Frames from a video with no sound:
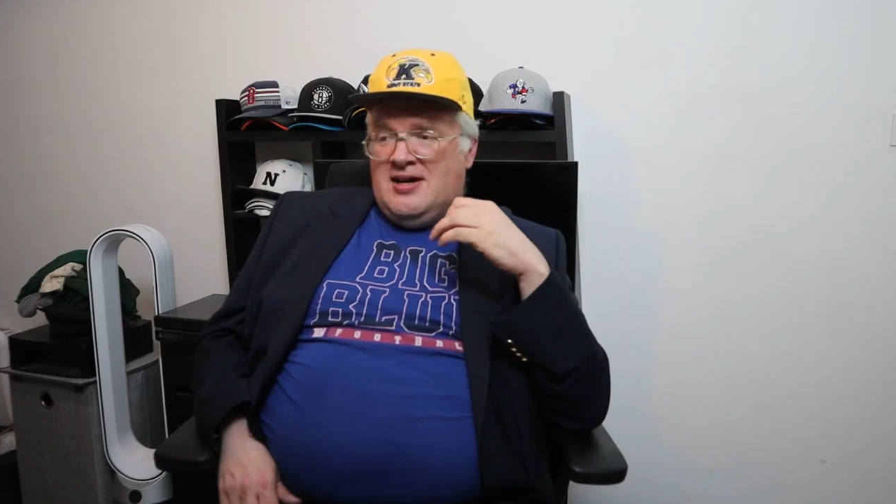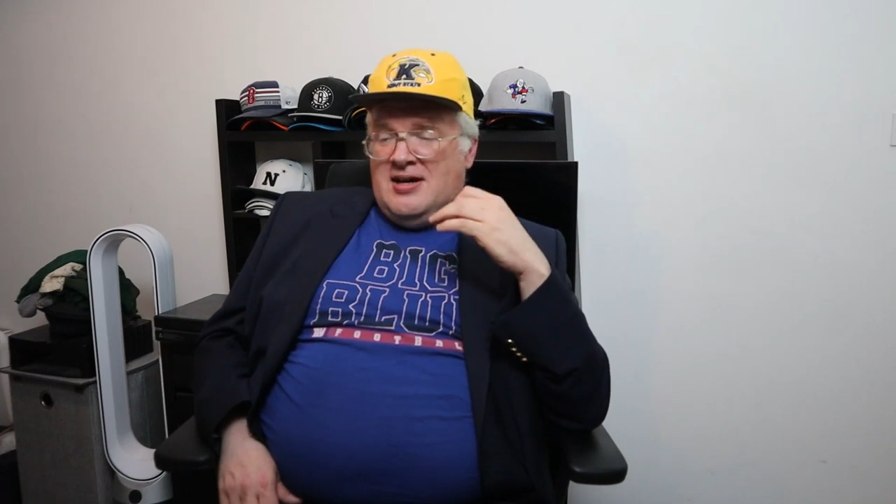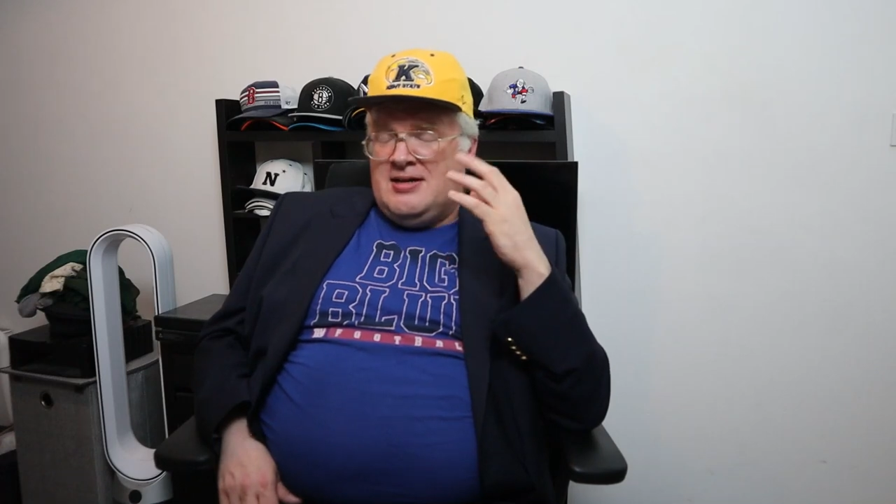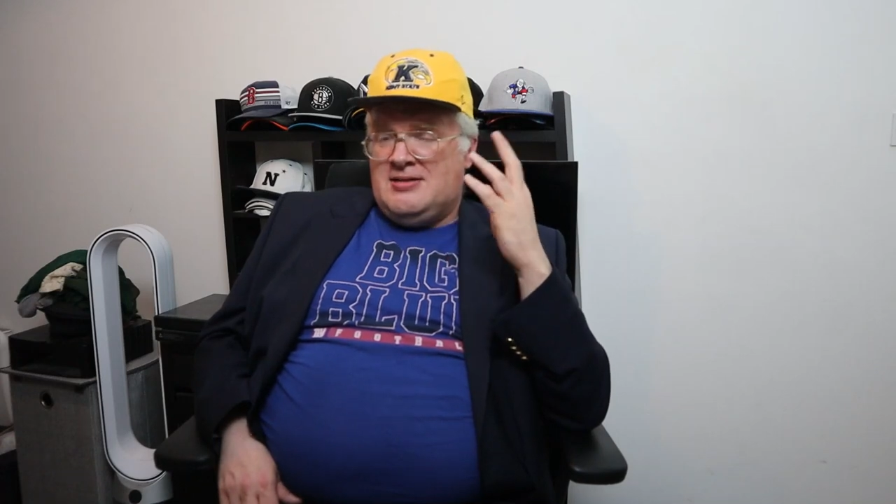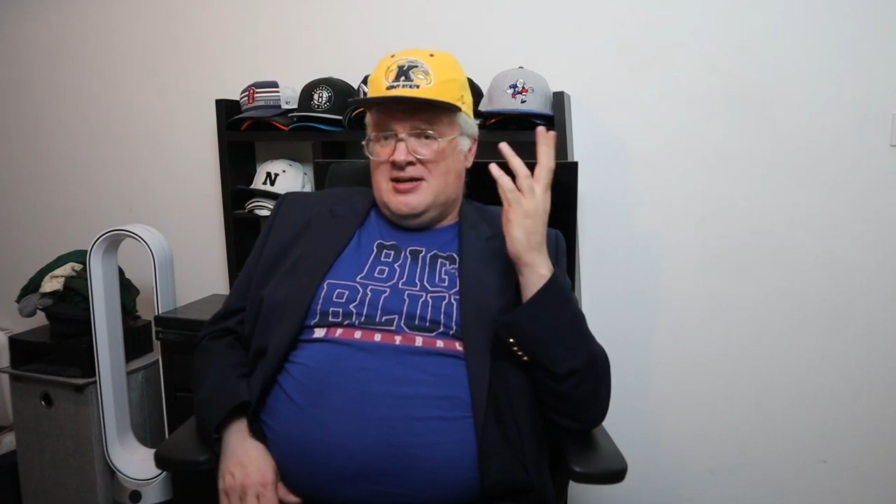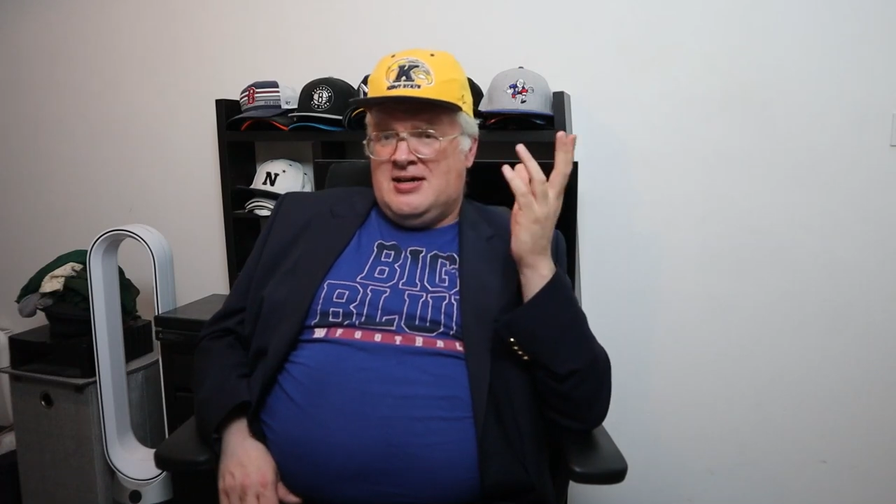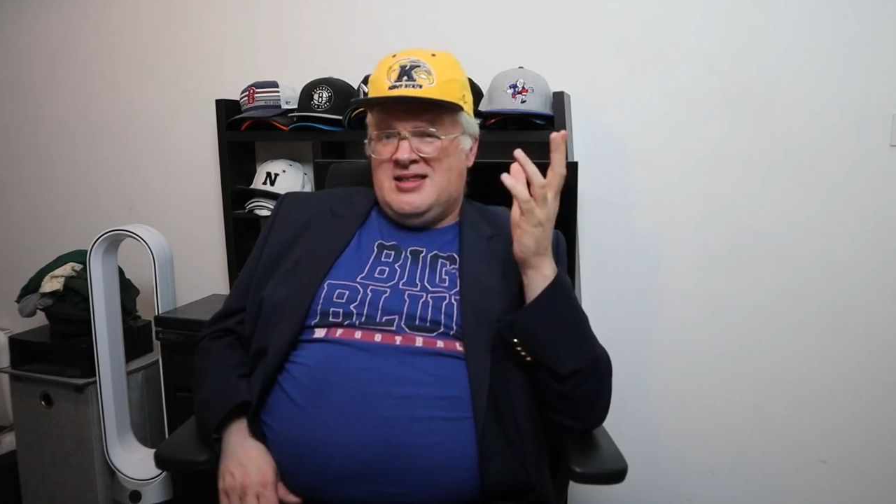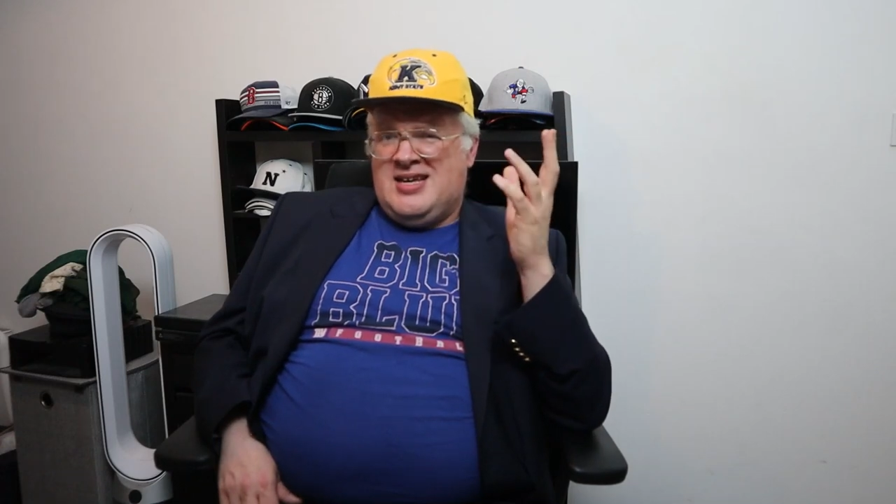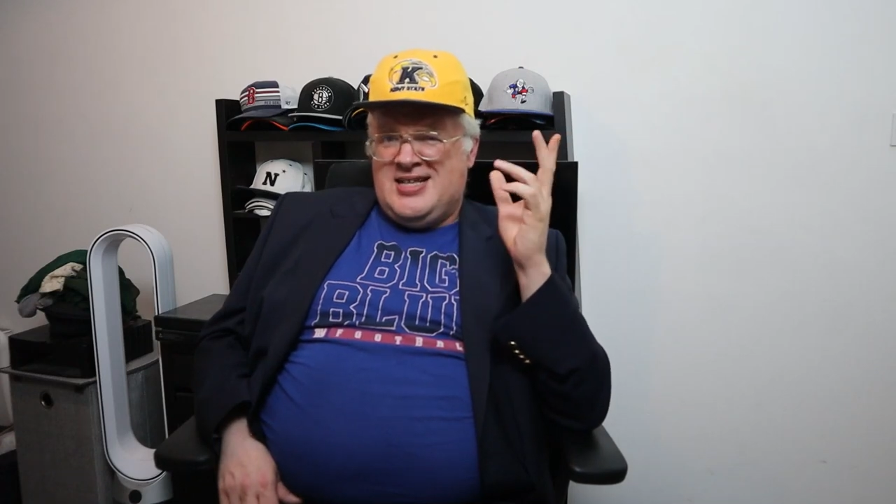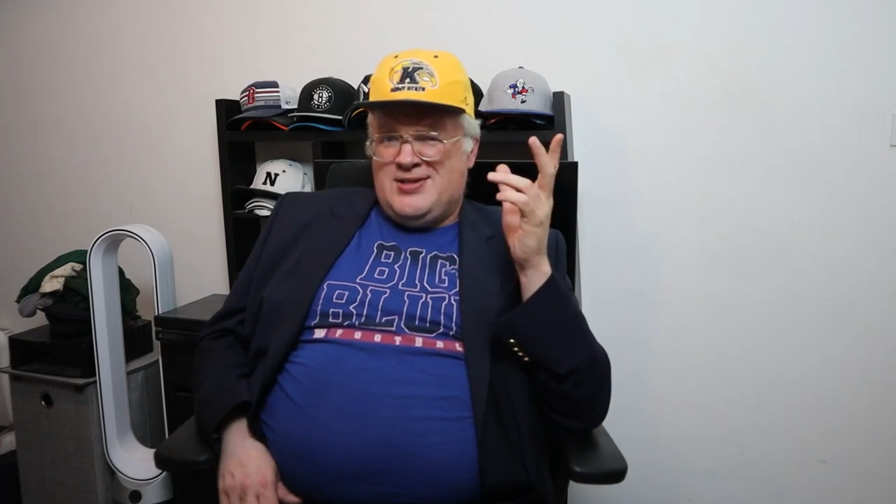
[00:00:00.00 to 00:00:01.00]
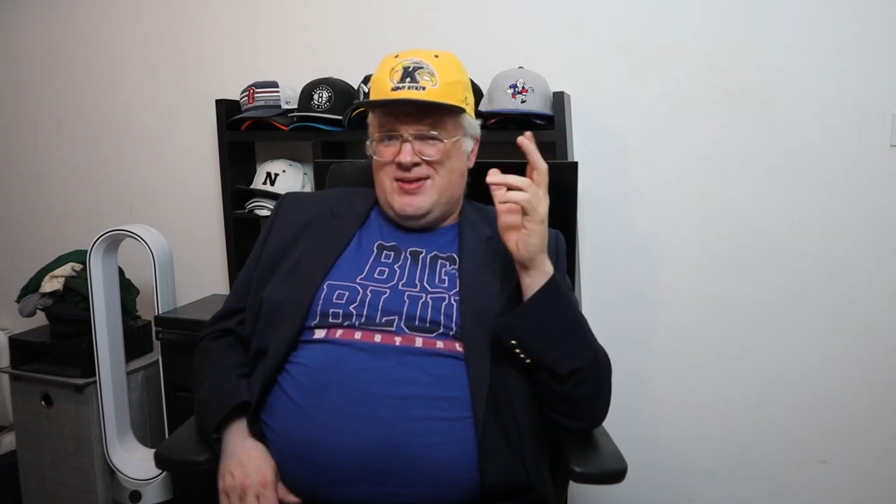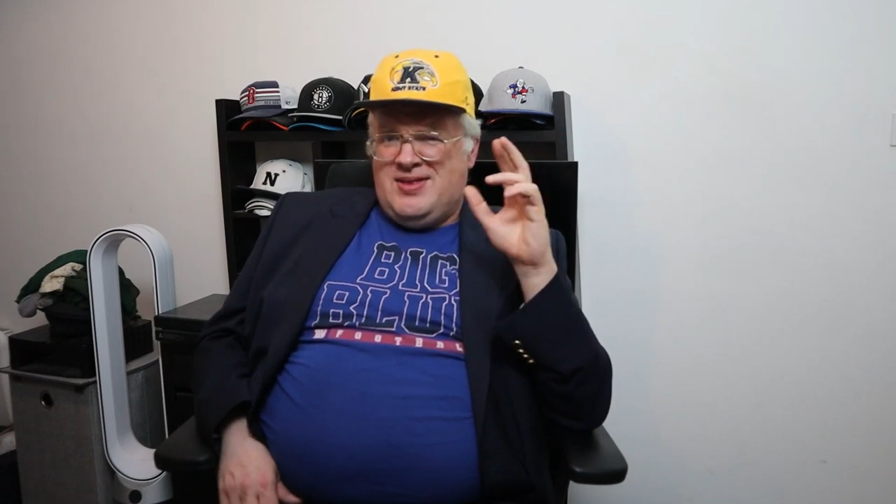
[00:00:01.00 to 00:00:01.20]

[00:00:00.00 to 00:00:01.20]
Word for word: and yeah, and that's when